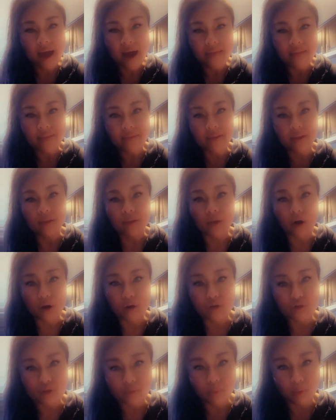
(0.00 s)
And then the
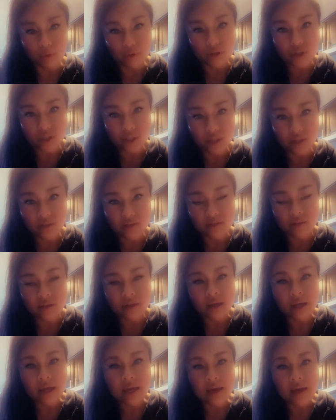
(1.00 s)
larger portion
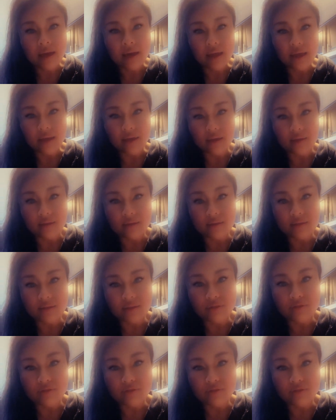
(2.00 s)
is